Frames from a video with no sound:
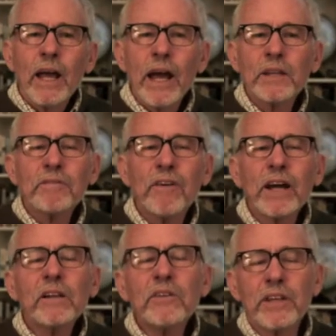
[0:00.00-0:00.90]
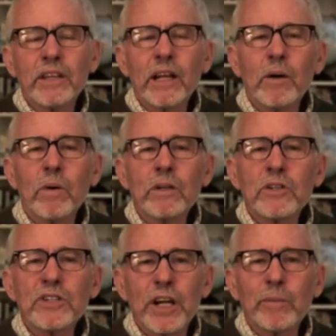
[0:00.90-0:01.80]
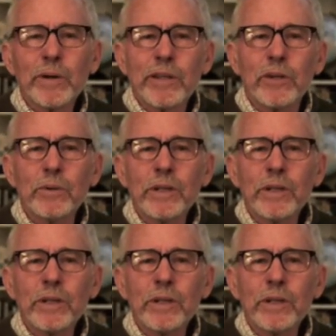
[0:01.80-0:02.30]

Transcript: And the final thing that I want to share with you,